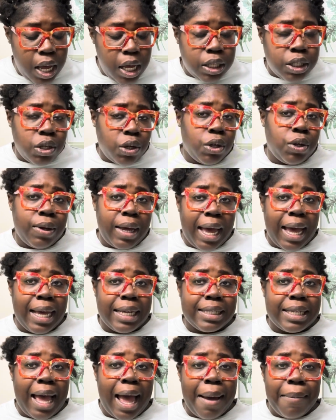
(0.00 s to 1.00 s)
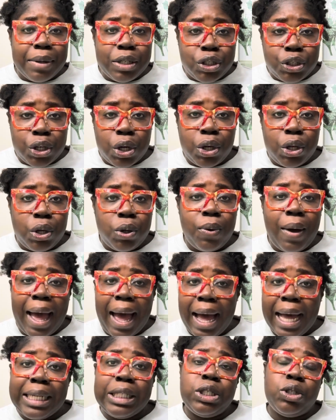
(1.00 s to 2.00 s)
So you guys, I'm gonna show you
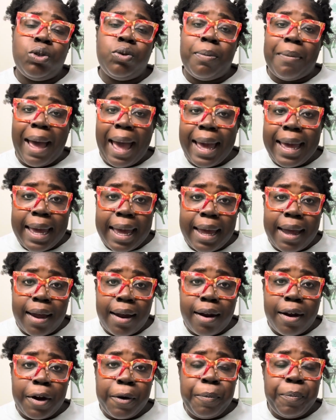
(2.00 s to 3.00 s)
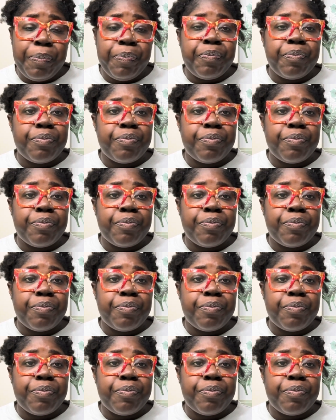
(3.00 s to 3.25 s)
how I do my hair.